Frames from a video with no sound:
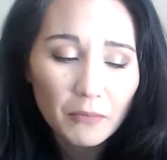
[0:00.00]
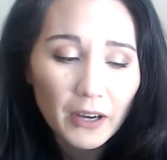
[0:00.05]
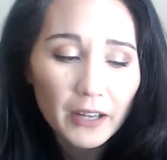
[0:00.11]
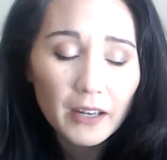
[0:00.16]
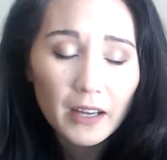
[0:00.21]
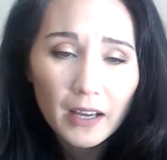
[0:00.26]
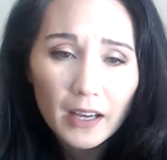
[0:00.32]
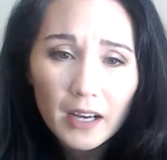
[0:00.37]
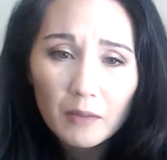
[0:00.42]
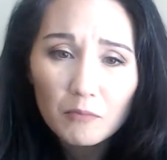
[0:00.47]

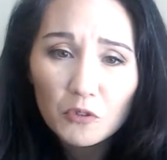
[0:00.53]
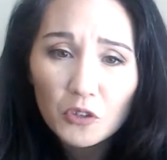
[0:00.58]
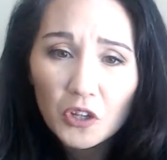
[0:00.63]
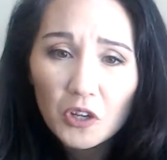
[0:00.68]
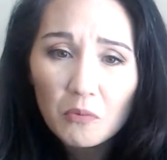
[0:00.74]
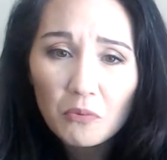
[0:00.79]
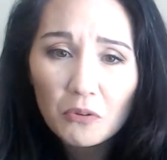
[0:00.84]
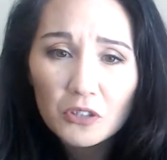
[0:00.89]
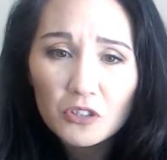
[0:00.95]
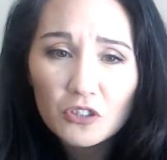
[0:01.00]
but I'm really
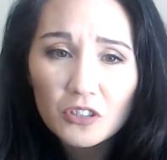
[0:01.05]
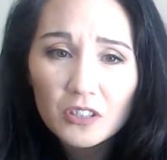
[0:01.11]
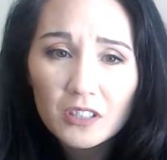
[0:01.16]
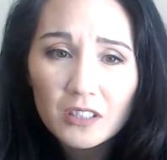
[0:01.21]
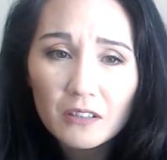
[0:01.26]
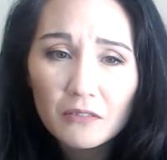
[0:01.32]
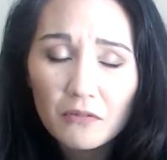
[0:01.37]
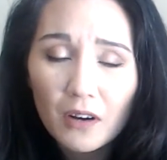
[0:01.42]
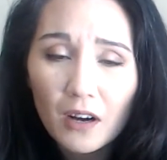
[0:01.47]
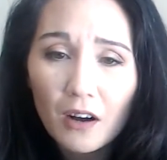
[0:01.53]

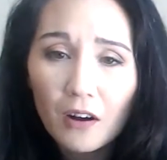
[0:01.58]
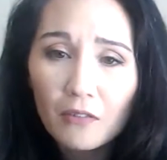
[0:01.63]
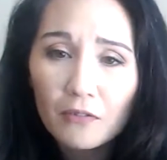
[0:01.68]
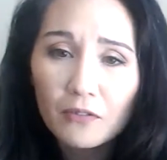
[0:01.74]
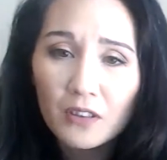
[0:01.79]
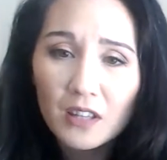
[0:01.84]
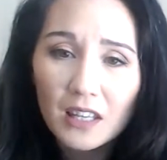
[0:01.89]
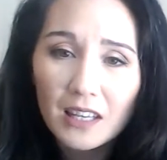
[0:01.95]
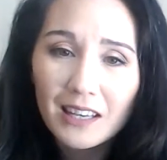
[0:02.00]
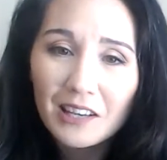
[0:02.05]
appreciative of
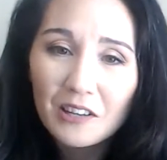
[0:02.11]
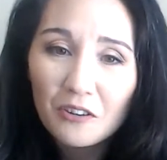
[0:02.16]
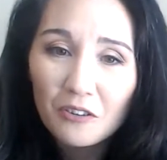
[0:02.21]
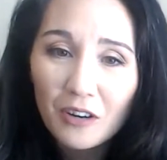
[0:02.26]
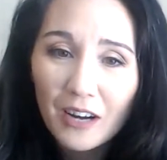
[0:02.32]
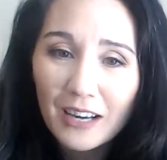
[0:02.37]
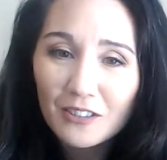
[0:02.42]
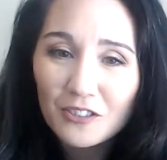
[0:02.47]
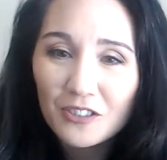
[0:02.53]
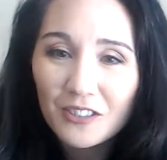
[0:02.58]
the
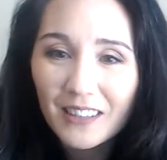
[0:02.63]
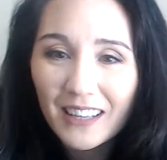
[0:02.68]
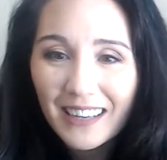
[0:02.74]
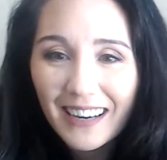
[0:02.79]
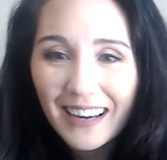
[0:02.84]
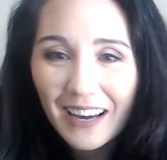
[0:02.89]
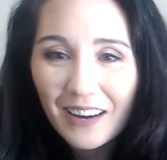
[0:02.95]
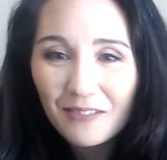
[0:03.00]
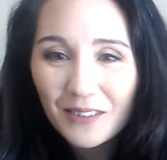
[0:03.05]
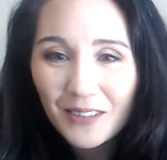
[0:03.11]
interaction that I
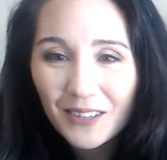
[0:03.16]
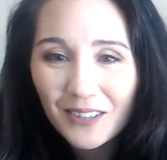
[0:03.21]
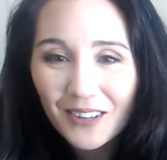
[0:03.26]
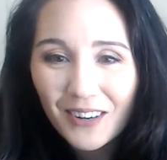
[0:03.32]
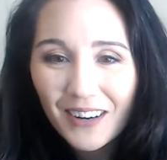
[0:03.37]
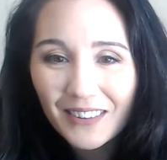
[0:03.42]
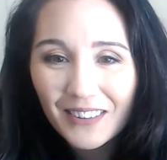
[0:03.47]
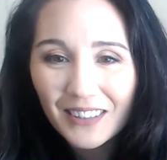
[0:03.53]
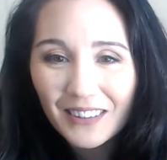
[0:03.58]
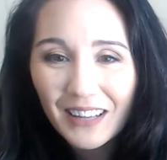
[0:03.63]
have here
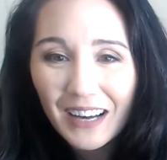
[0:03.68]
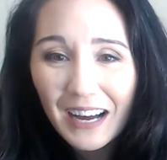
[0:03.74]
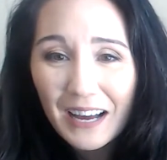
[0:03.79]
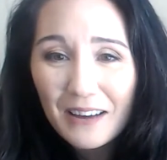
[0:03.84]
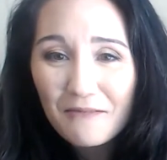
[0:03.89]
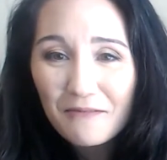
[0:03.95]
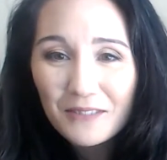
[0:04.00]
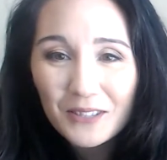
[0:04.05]
on the live.